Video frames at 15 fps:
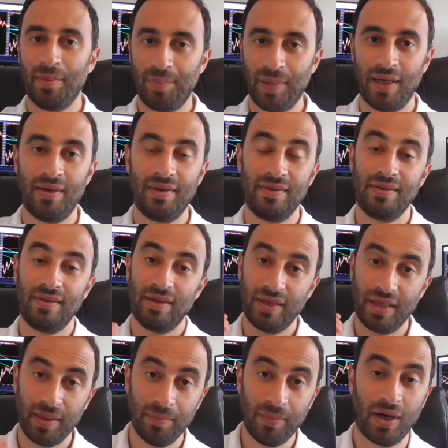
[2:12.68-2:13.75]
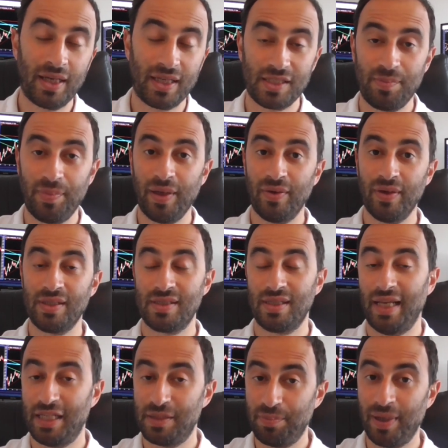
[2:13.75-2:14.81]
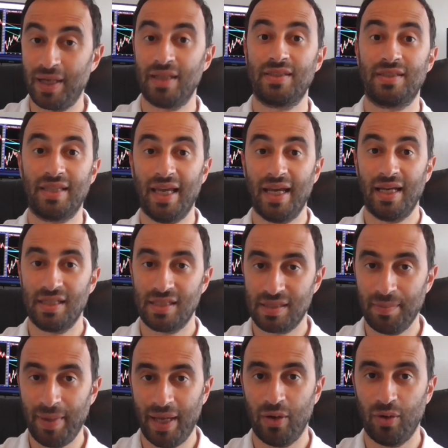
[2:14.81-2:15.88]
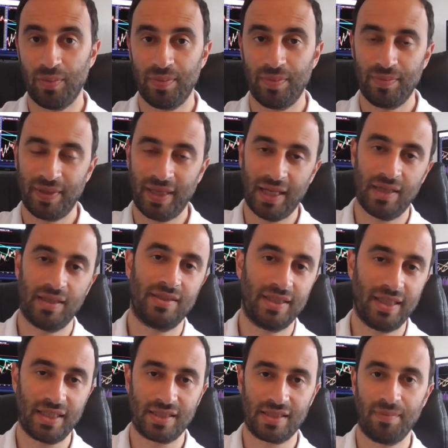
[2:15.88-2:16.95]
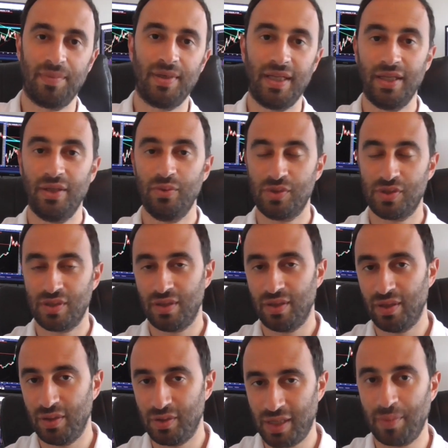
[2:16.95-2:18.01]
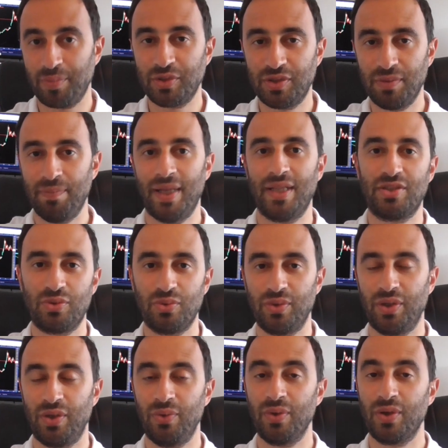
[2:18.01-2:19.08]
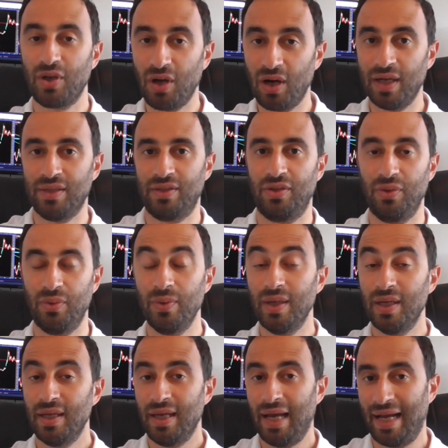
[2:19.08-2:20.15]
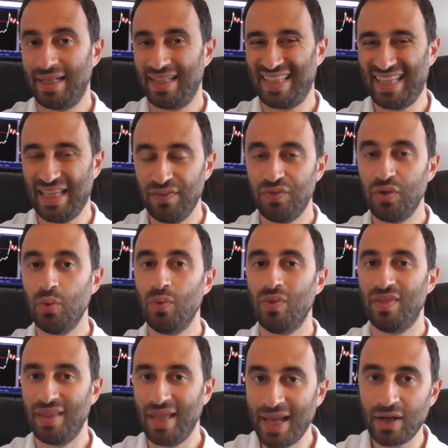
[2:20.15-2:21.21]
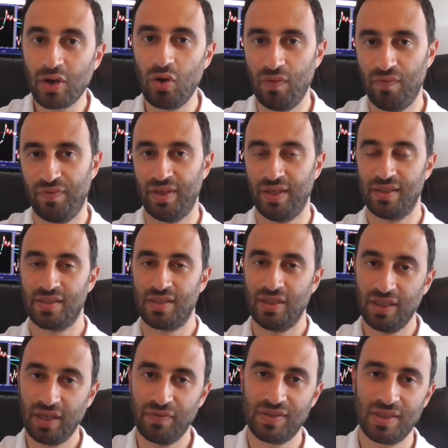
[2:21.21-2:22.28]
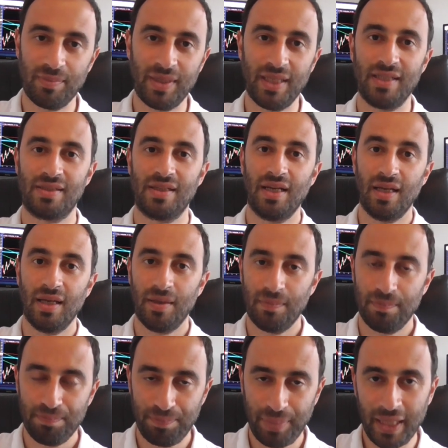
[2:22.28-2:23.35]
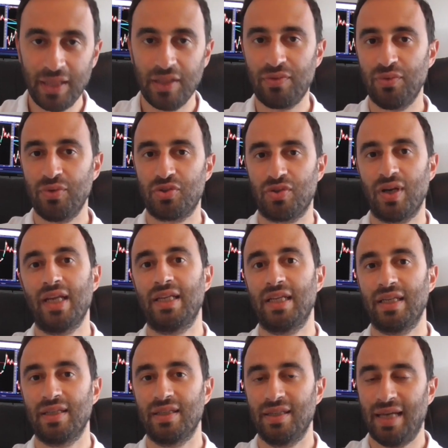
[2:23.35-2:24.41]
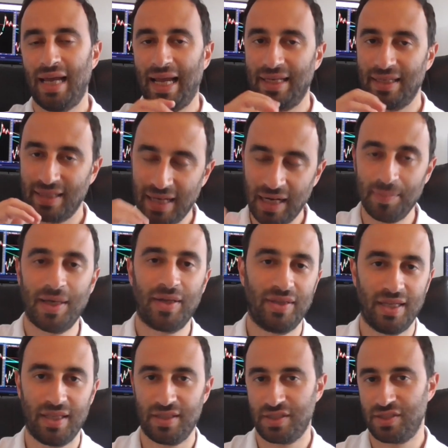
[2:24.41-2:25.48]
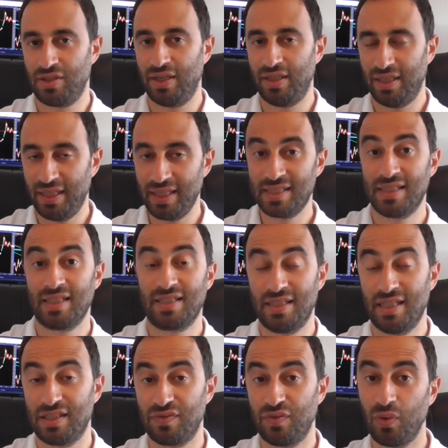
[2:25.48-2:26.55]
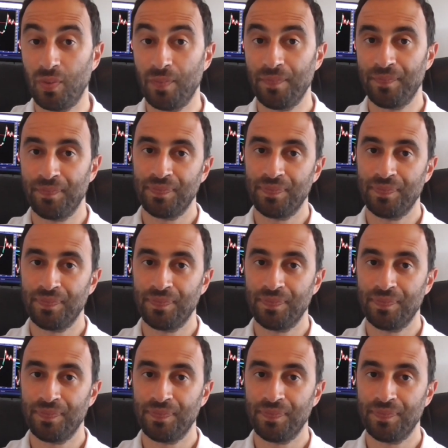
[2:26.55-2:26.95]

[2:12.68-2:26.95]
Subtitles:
But in my experience, it's better to get some help. Get somebody who's able to mentor you, guide you, and give you their confidence. So, if somebody's been through trading and come out the other side and is successful,